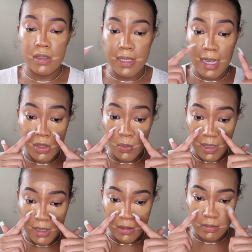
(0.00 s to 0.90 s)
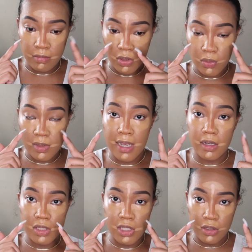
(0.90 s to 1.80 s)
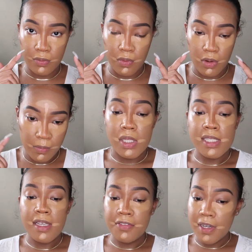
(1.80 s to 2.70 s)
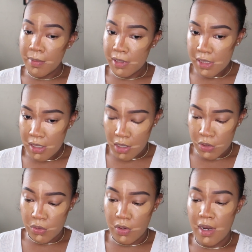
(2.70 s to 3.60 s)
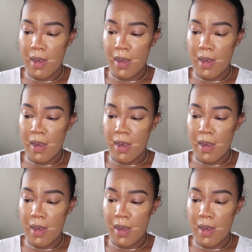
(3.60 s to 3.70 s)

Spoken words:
that's what I use that concealer for. So let's not forget about this contour.